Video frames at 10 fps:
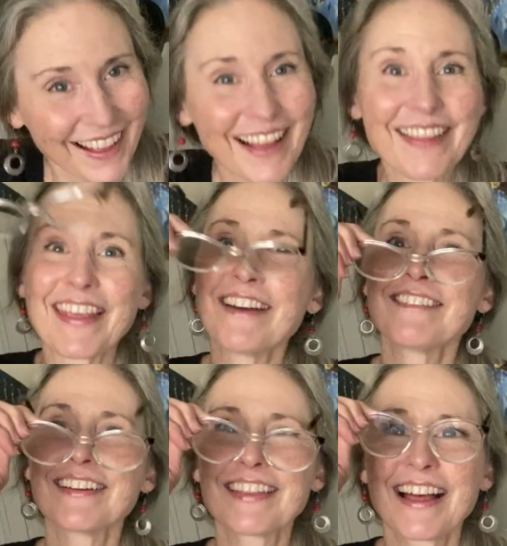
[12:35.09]
And they
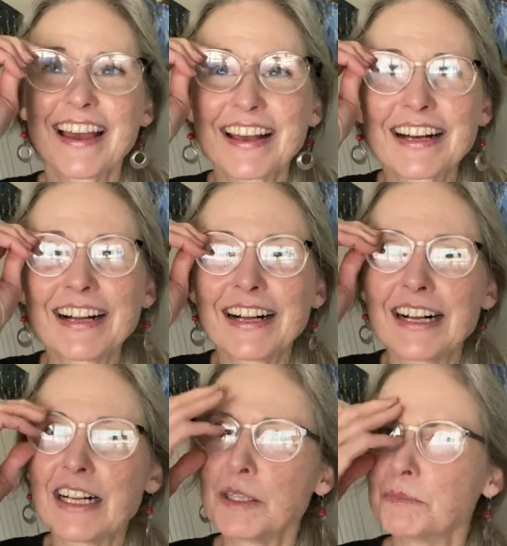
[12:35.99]
were like,
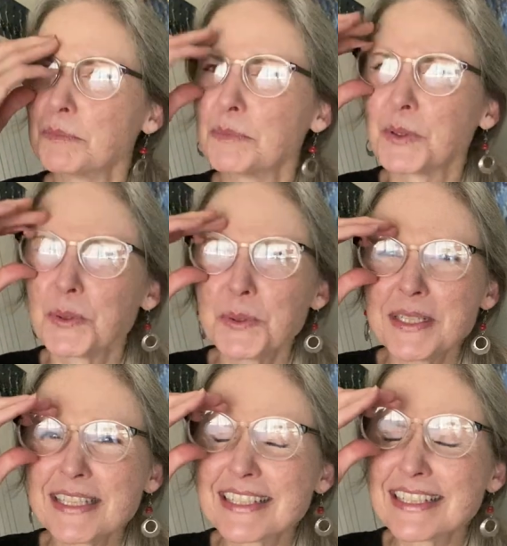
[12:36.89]
who
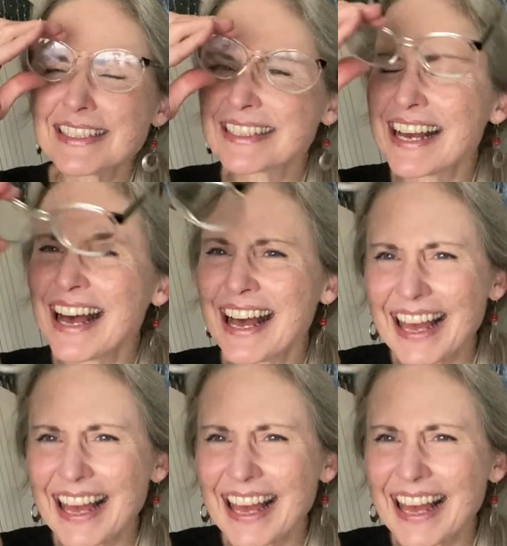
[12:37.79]
is this guy?